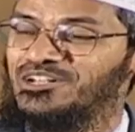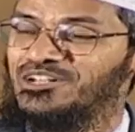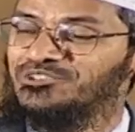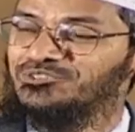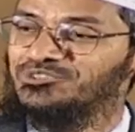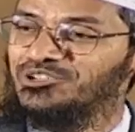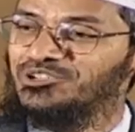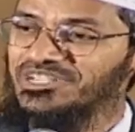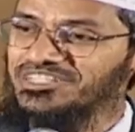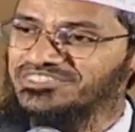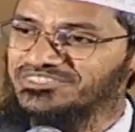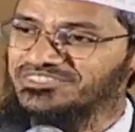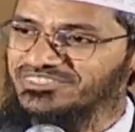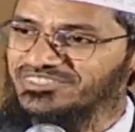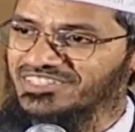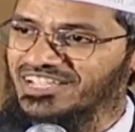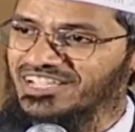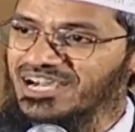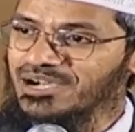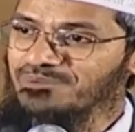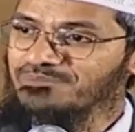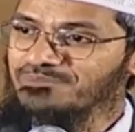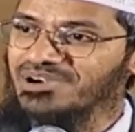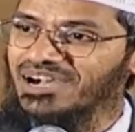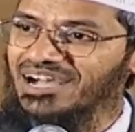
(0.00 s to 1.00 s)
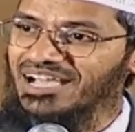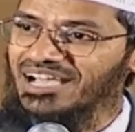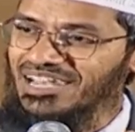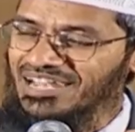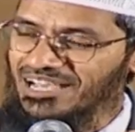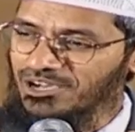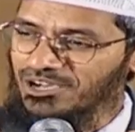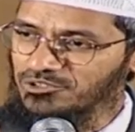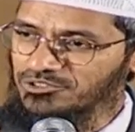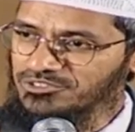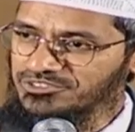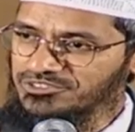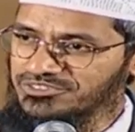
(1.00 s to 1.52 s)
So Islam
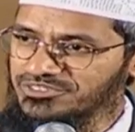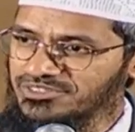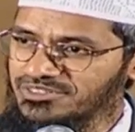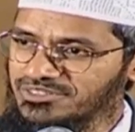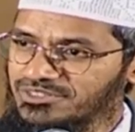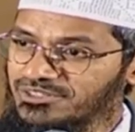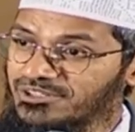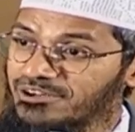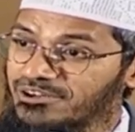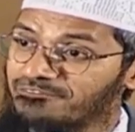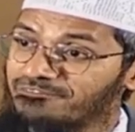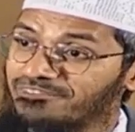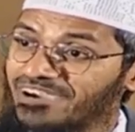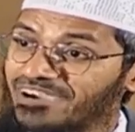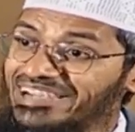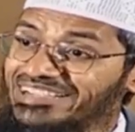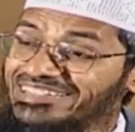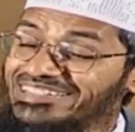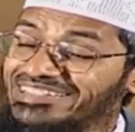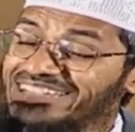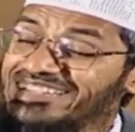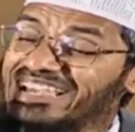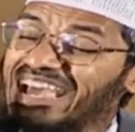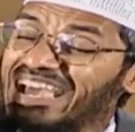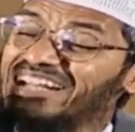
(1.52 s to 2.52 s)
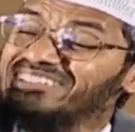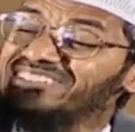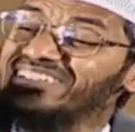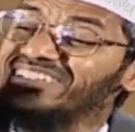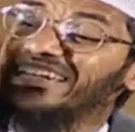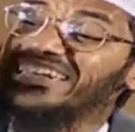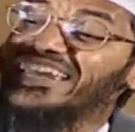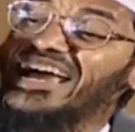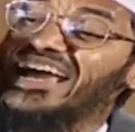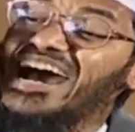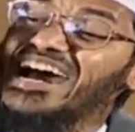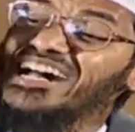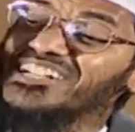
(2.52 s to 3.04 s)
allows fighting as a
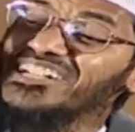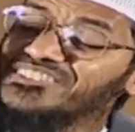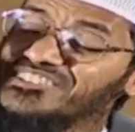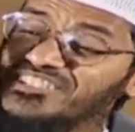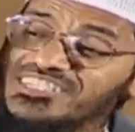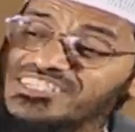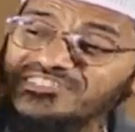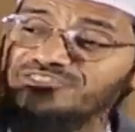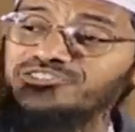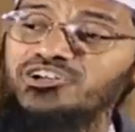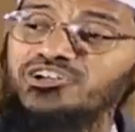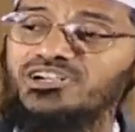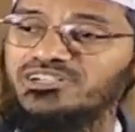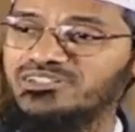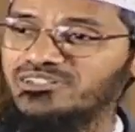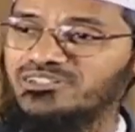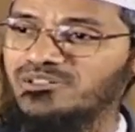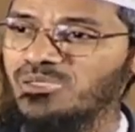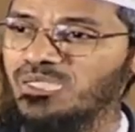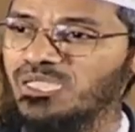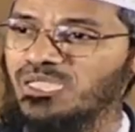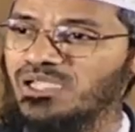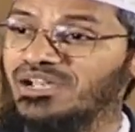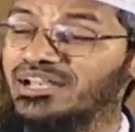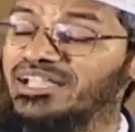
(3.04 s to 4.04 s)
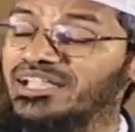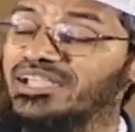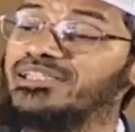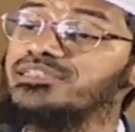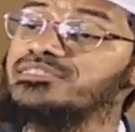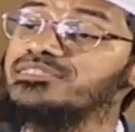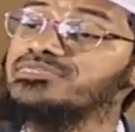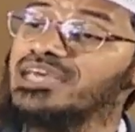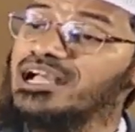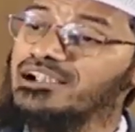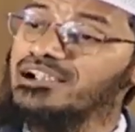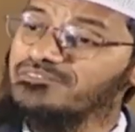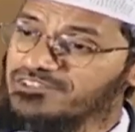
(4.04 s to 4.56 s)
last resort, in
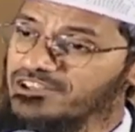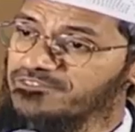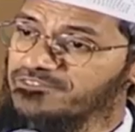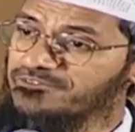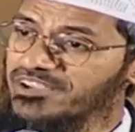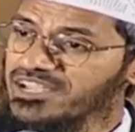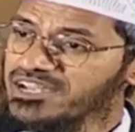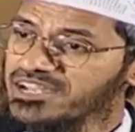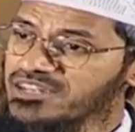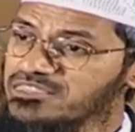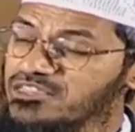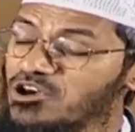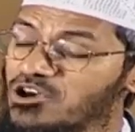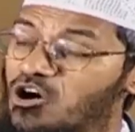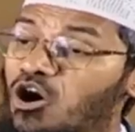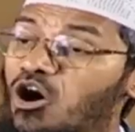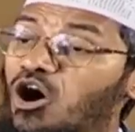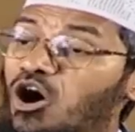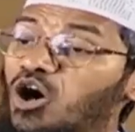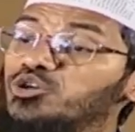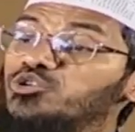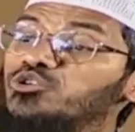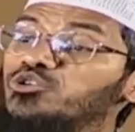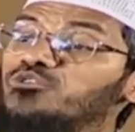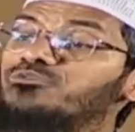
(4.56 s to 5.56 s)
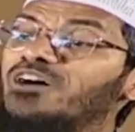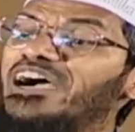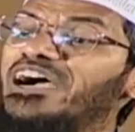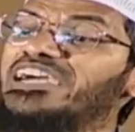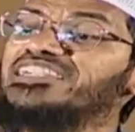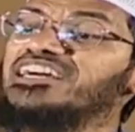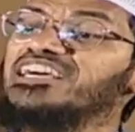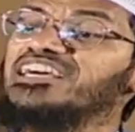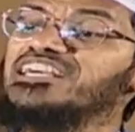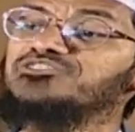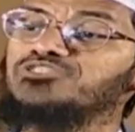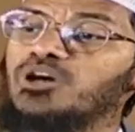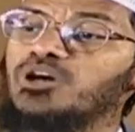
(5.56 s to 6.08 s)
self-defense or to fight
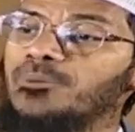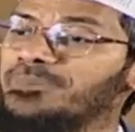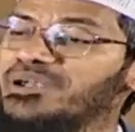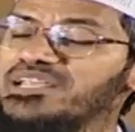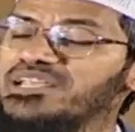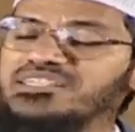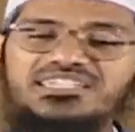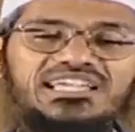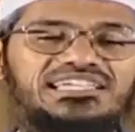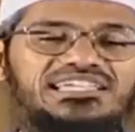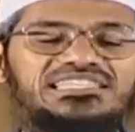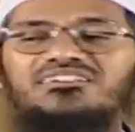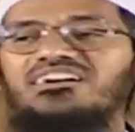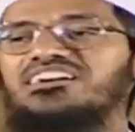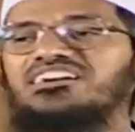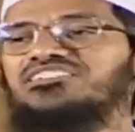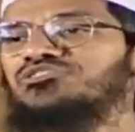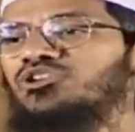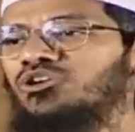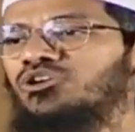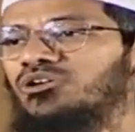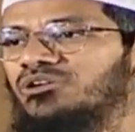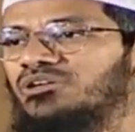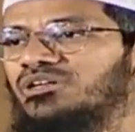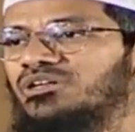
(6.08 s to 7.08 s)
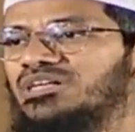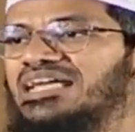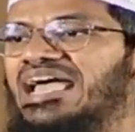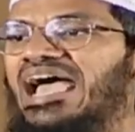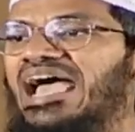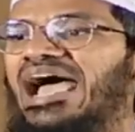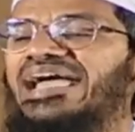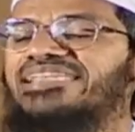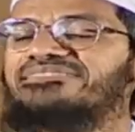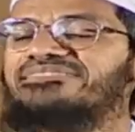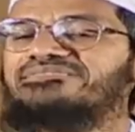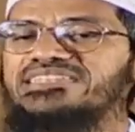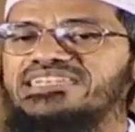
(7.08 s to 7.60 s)
against oppression, otherwise no.
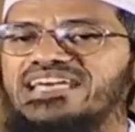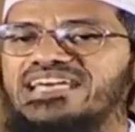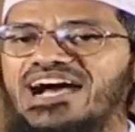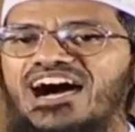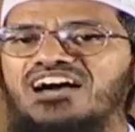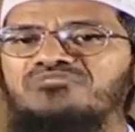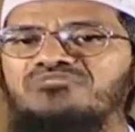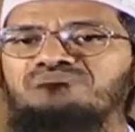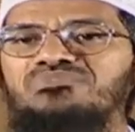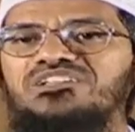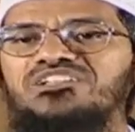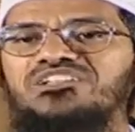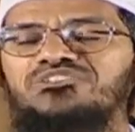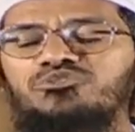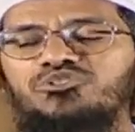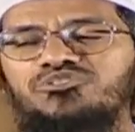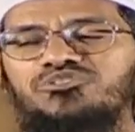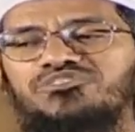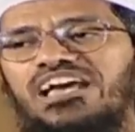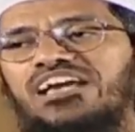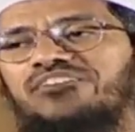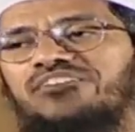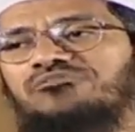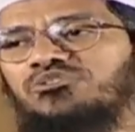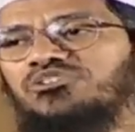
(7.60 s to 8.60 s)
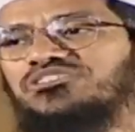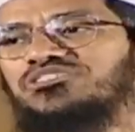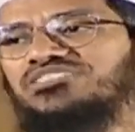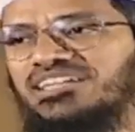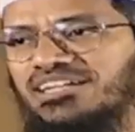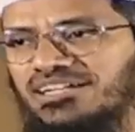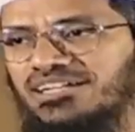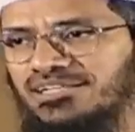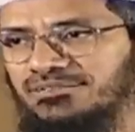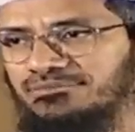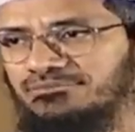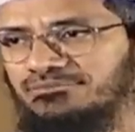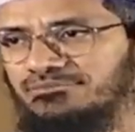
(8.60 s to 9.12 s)
And jihad means to strive, to
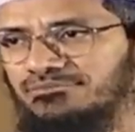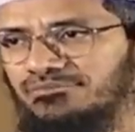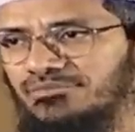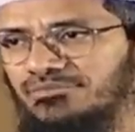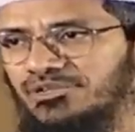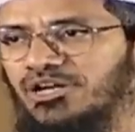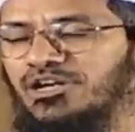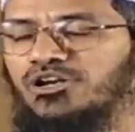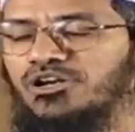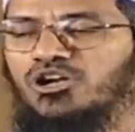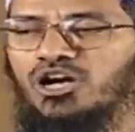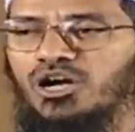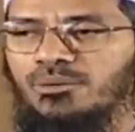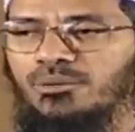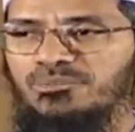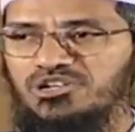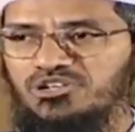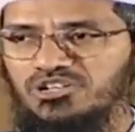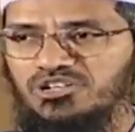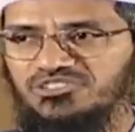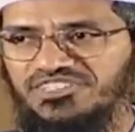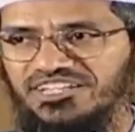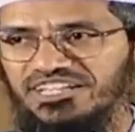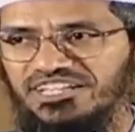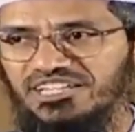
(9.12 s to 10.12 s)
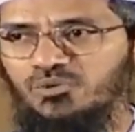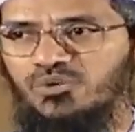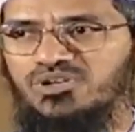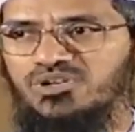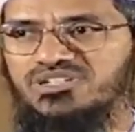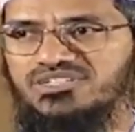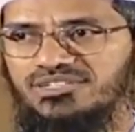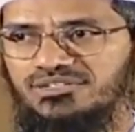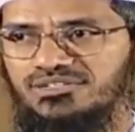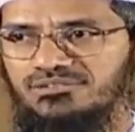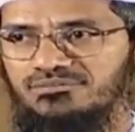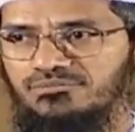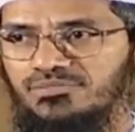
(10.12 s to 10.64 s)
struggle. Now coming to your second
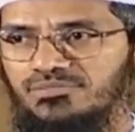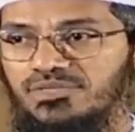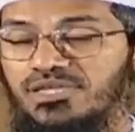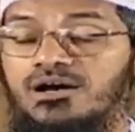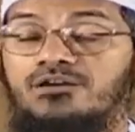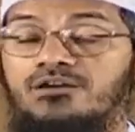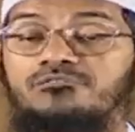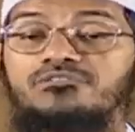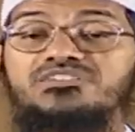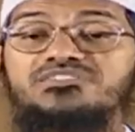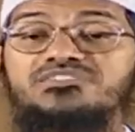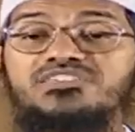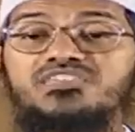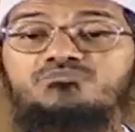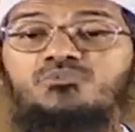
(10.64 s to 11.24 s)
question, which